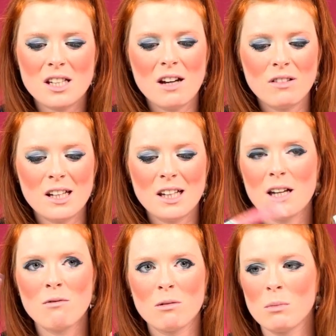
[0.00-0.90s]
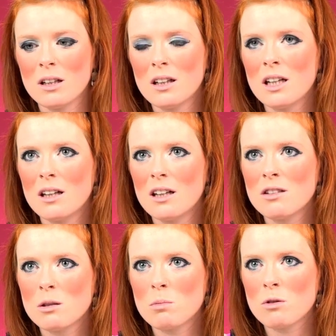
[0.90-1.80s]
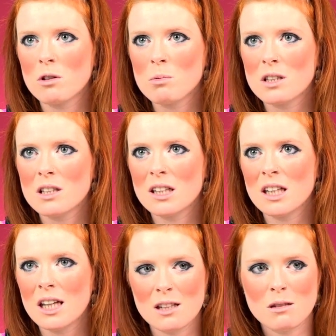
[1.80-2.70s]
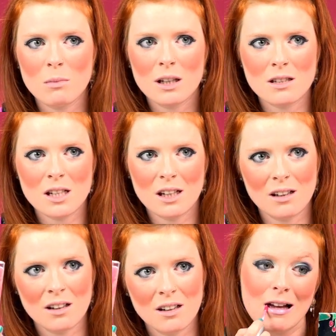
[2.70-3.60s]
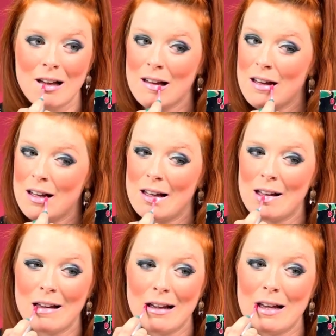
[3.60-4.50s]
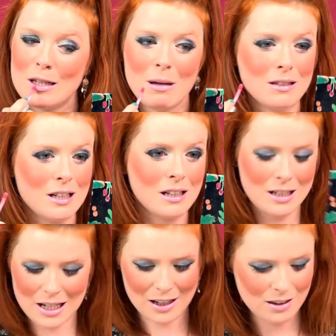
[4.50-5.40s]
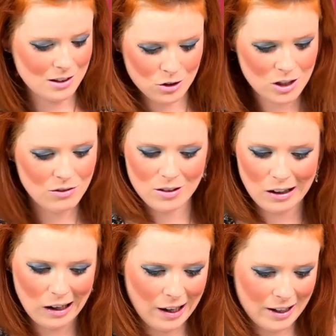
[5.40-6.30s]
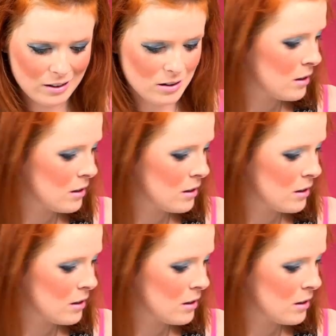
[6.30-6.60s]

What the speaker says: definitely came from like a subscription to Kiss magazine. It smells like death and shift and lads.